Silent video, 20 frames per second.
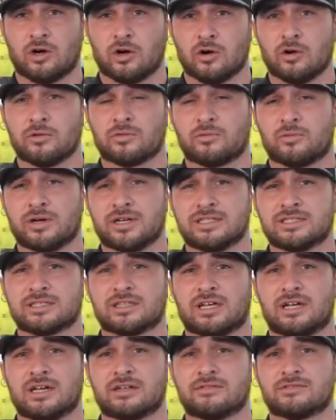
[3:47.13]
Earthway's
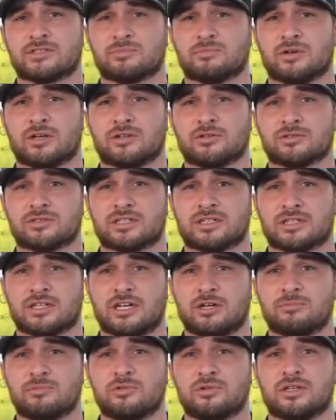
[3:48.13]
line of spreaders can
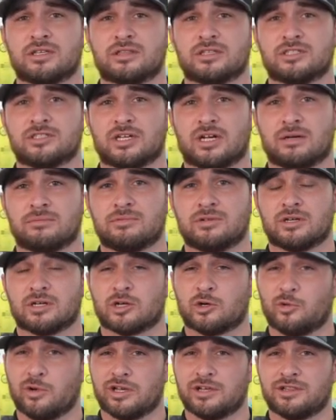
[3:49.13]
help you get the job
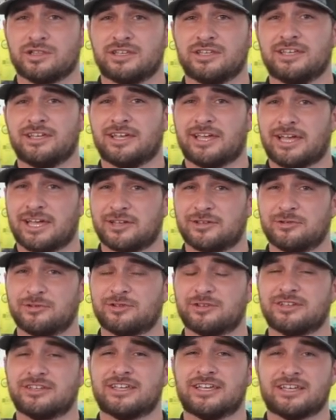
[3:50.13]
done quickly,
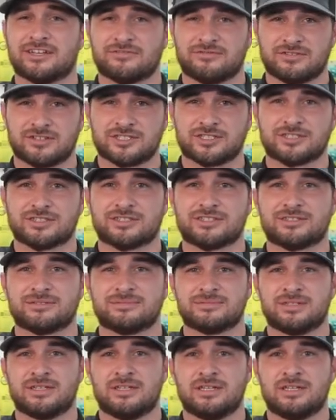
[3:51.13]
accurately, and efficiently.